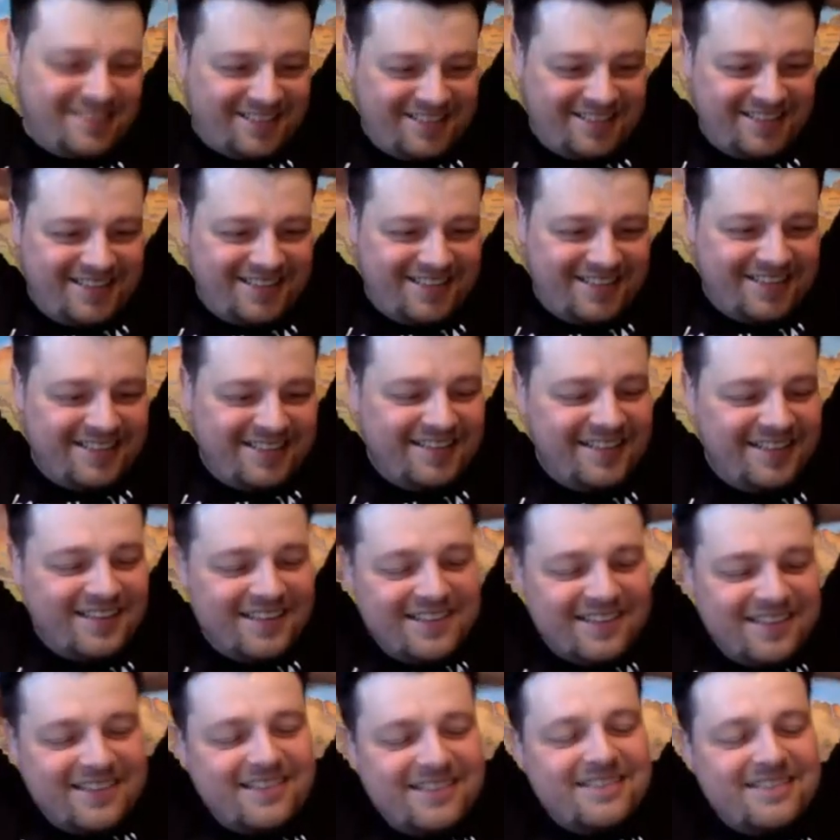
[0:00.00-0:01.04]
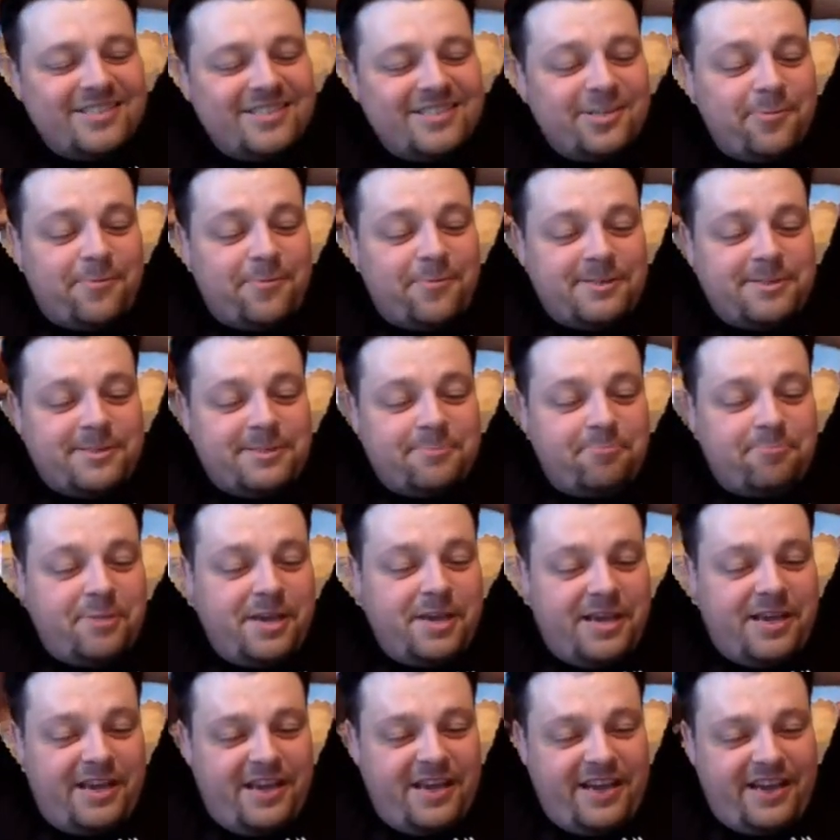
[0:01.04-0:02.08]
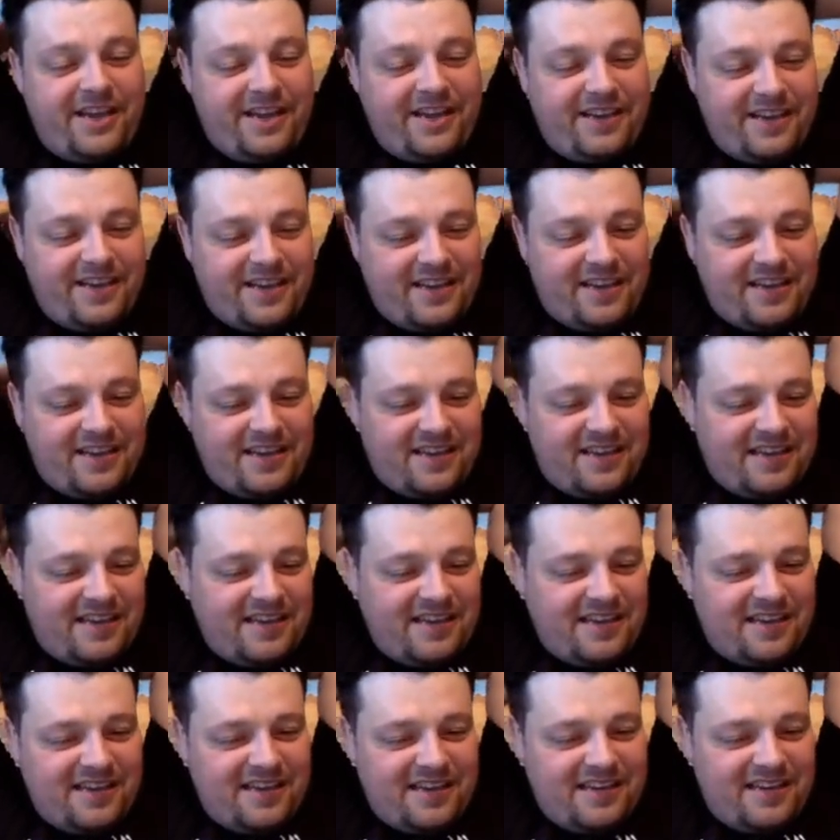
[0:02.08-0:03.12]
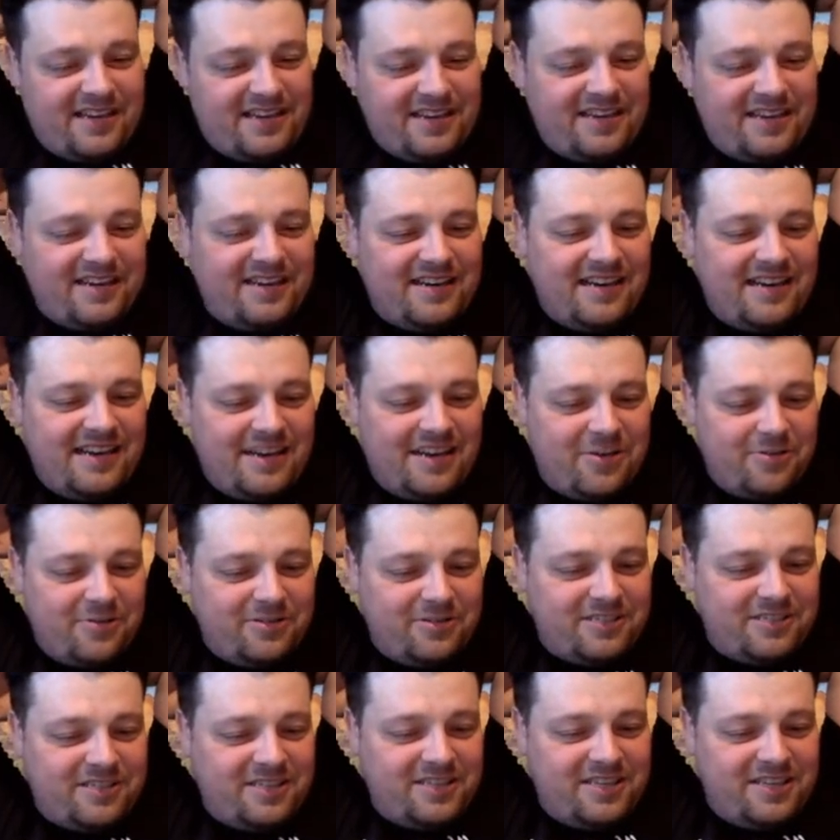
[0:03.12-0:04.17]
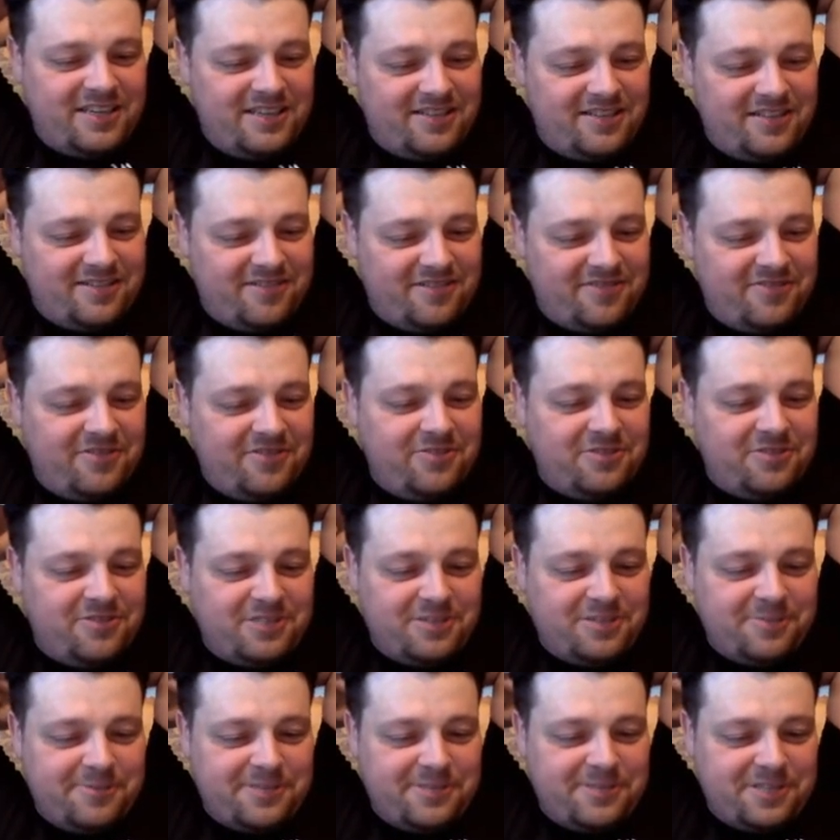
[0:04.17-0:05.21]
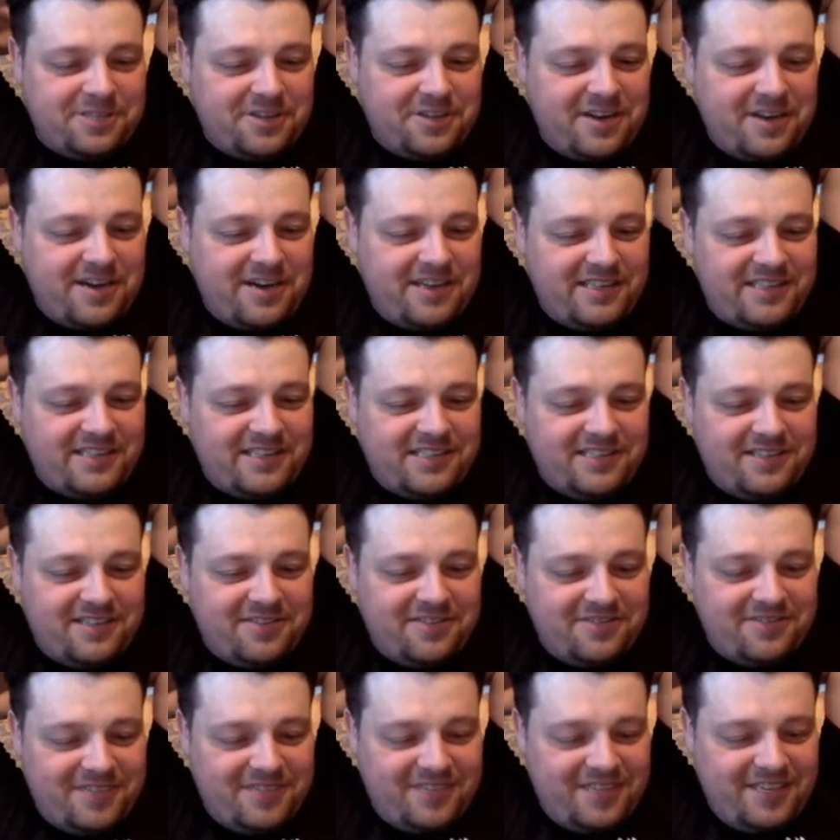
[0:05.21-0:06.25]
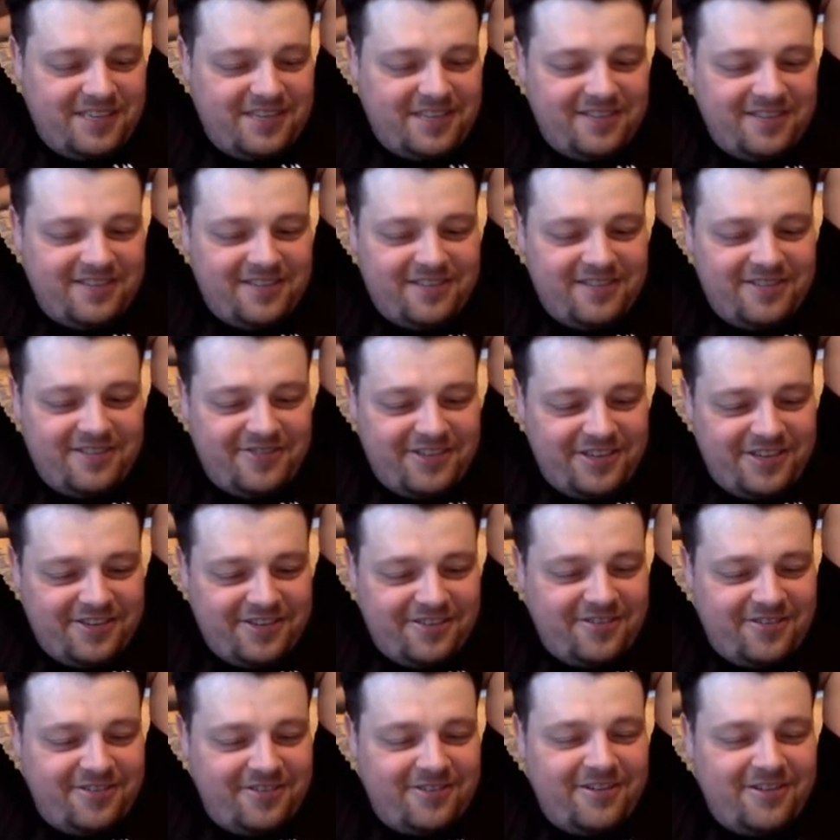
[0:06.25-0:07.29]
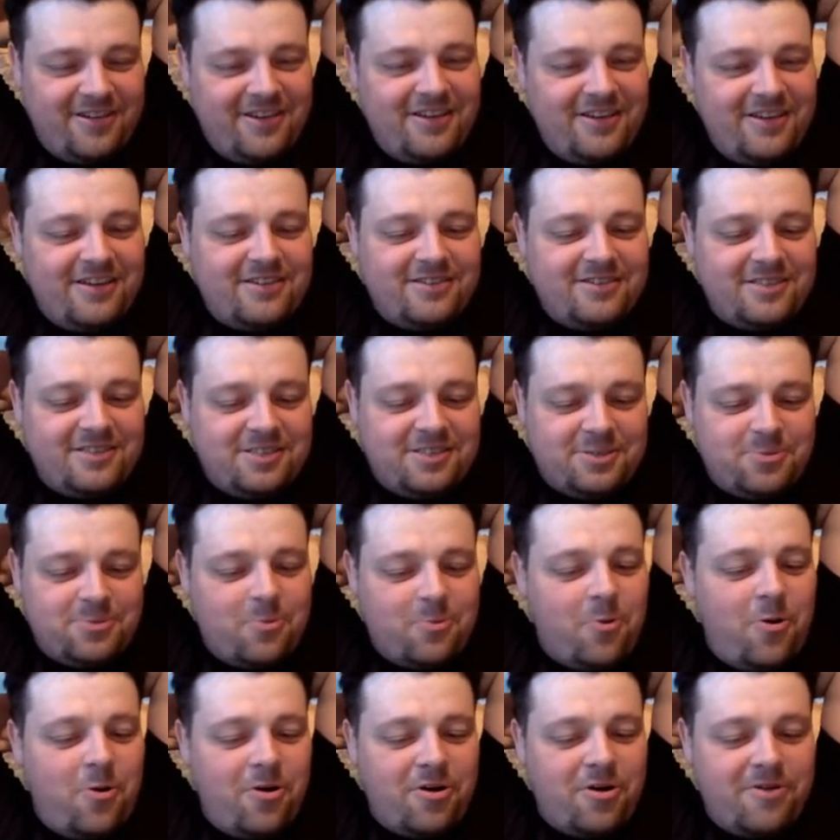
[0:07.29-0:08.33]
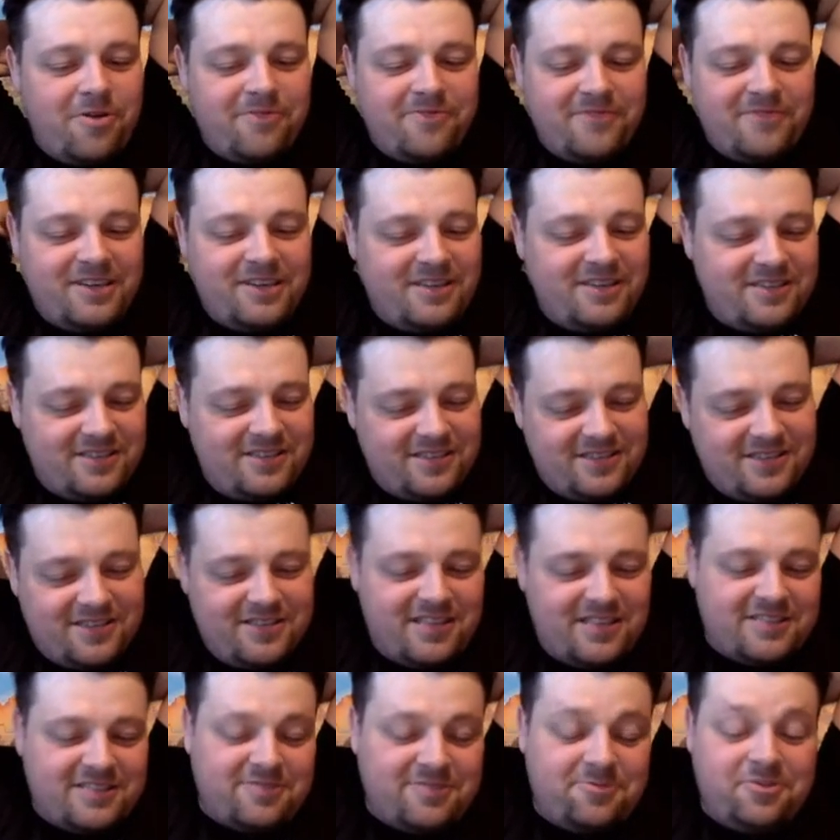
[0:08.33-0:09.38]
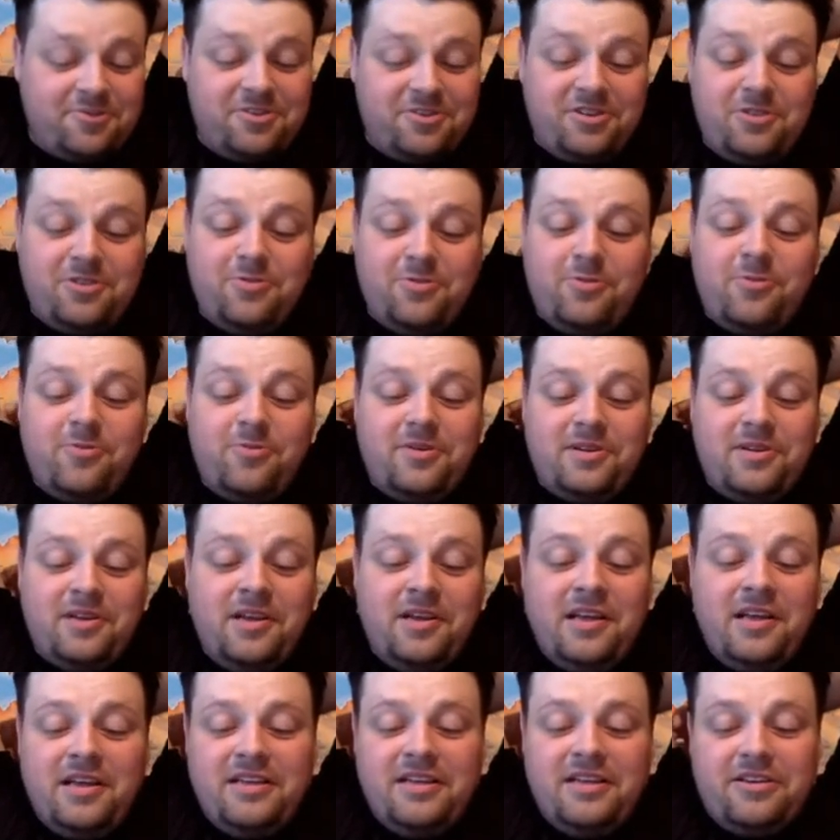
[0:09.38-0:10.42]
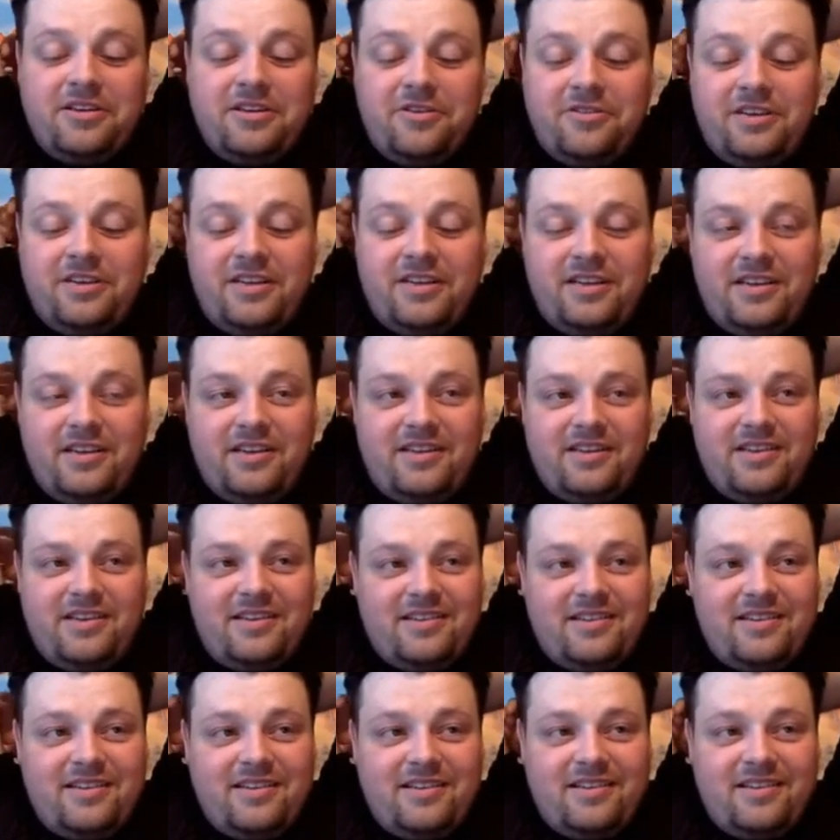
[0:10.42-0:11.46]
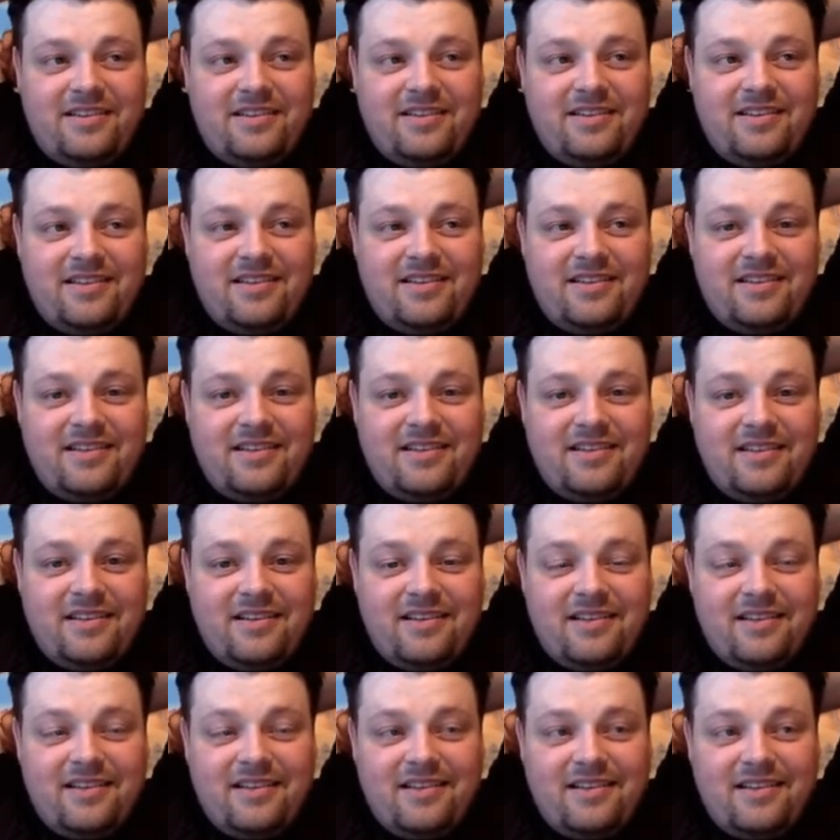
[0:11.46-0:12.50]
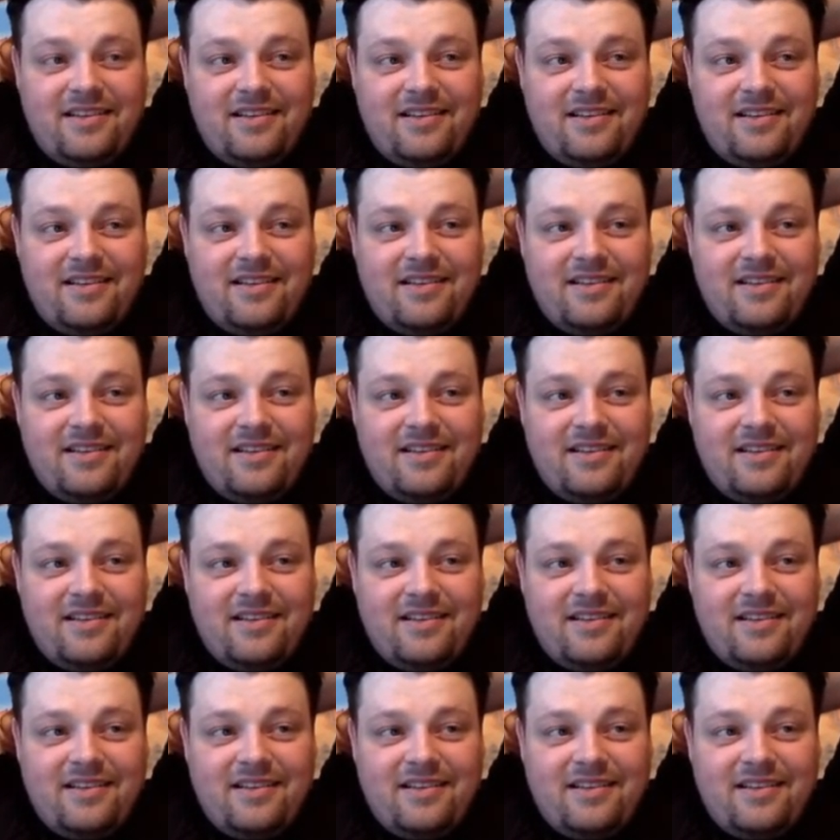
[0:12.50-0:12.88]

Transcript: Seth. Super speed, no to either of you. Super strength, no to either of you. Swarm, that's a really cool one. Can I swarm people with earth?